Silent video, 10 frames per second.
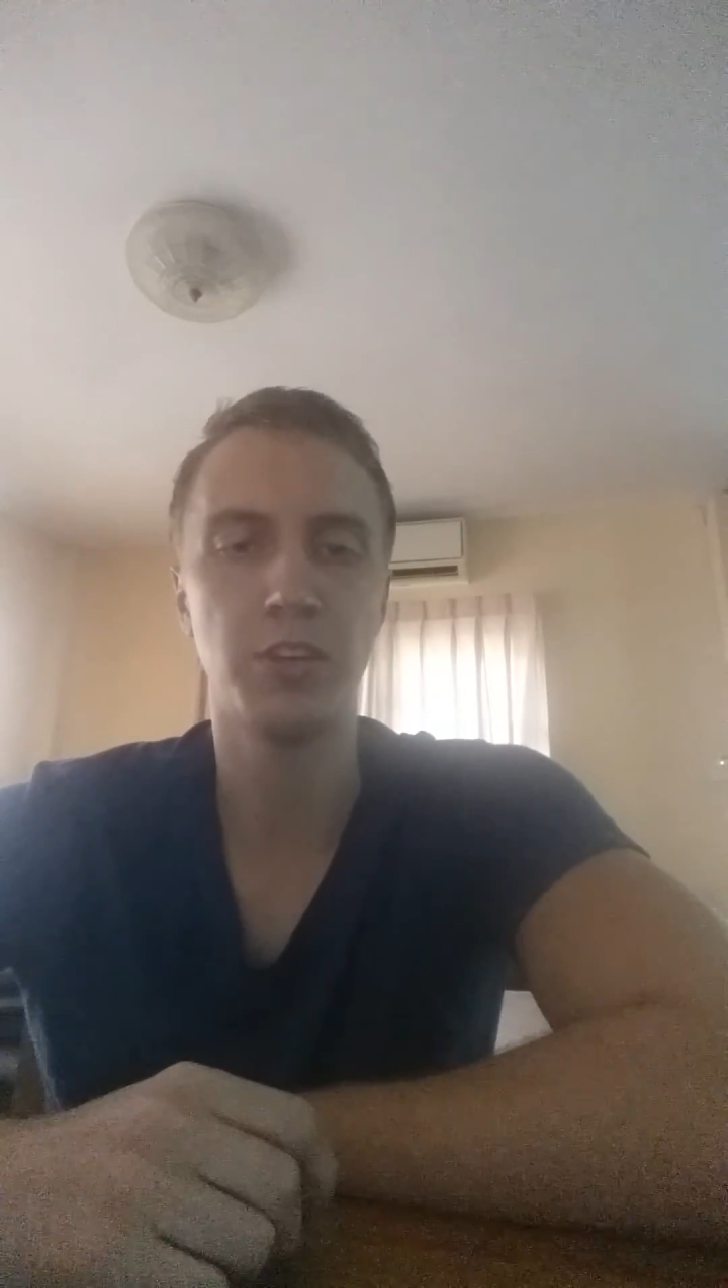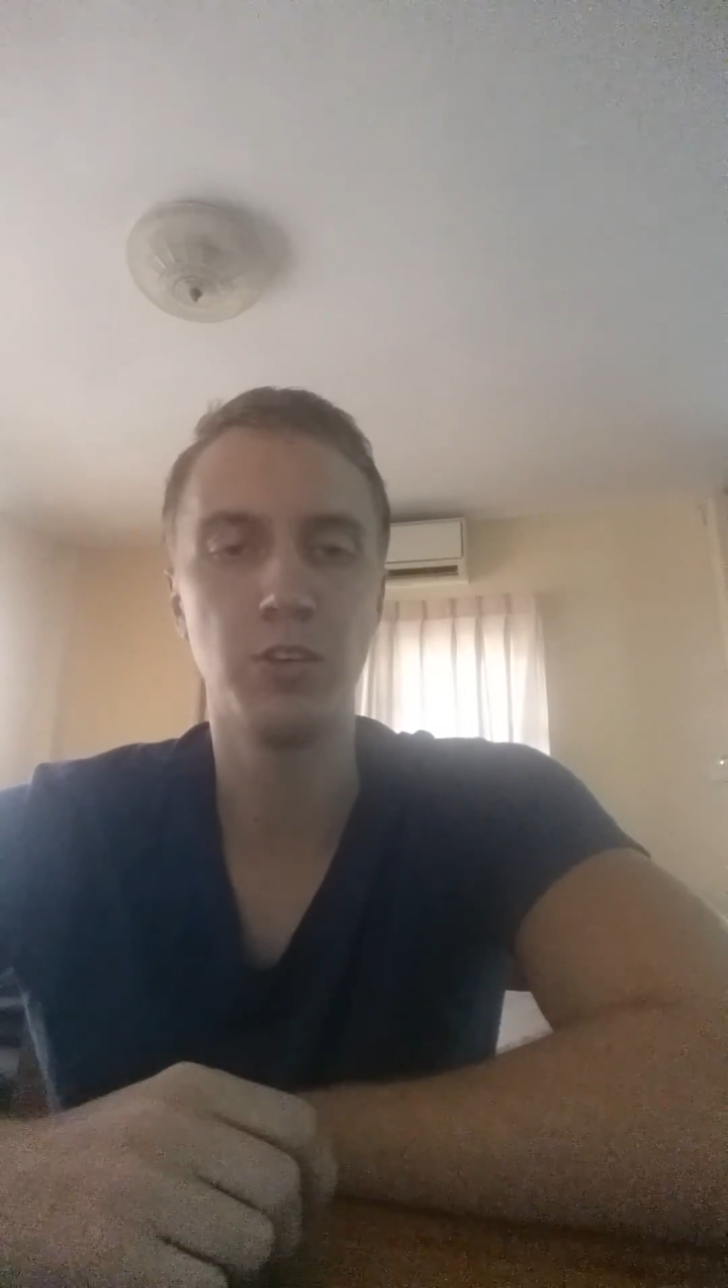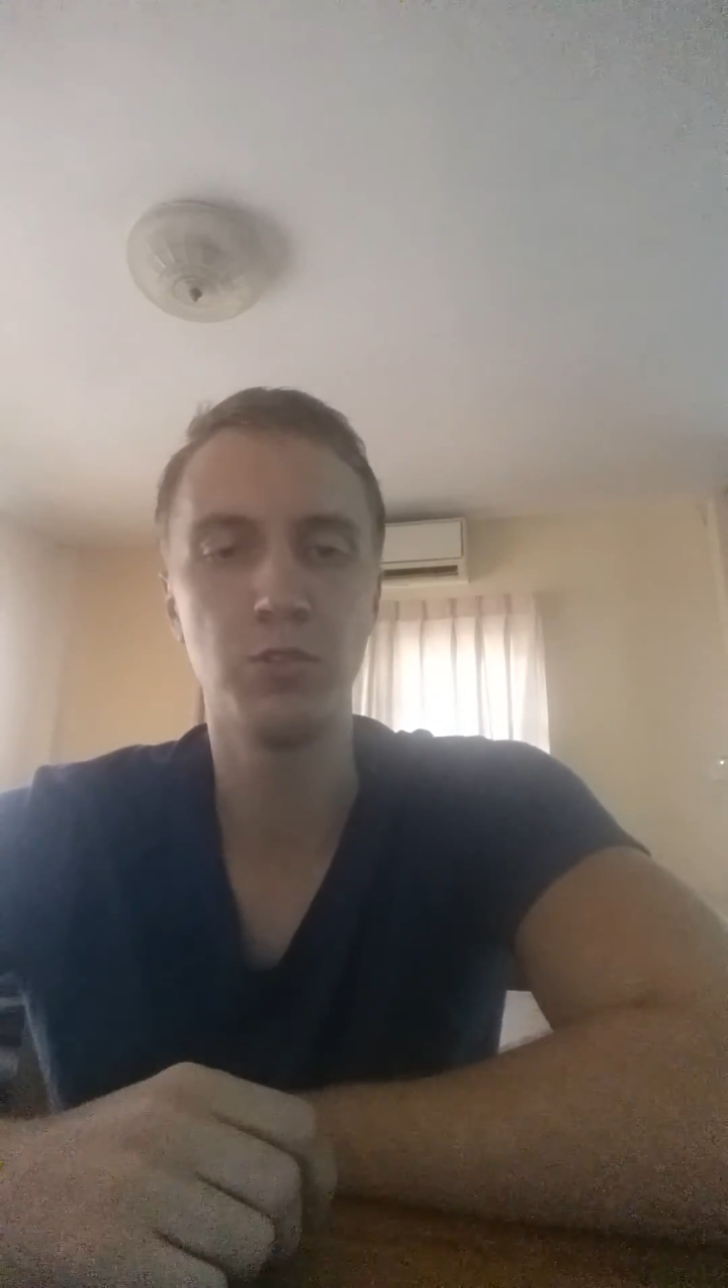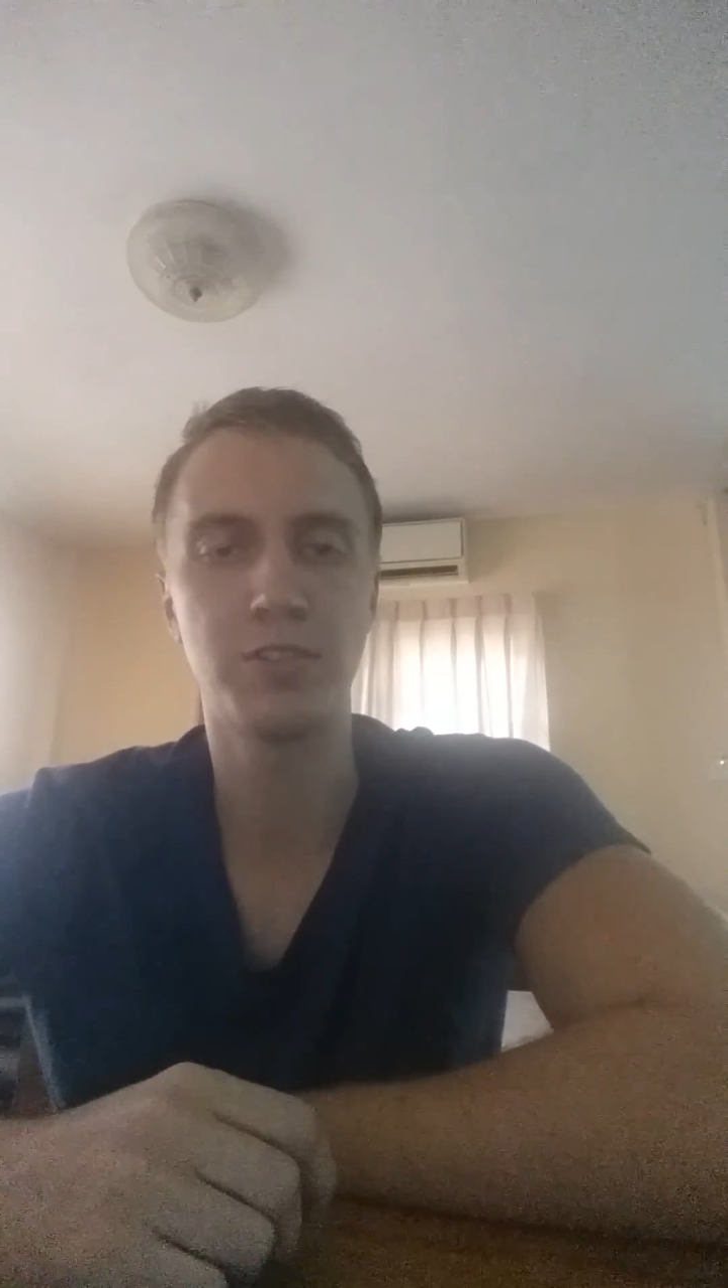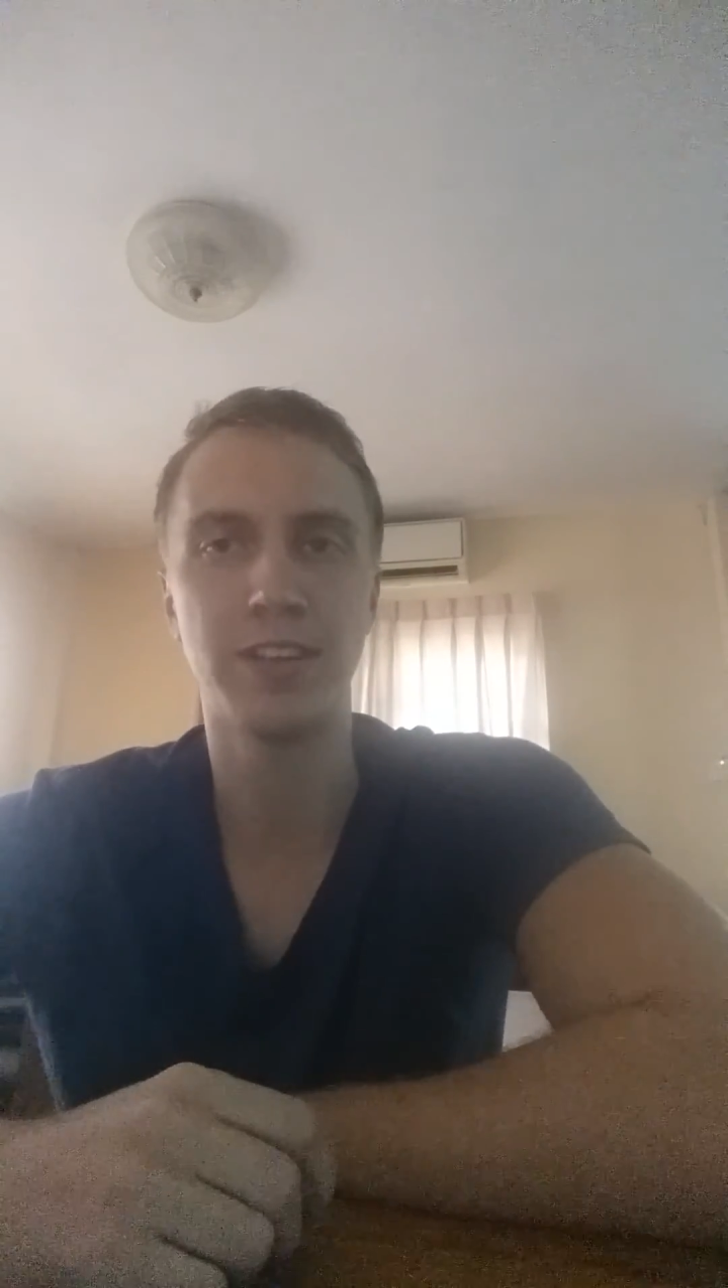to you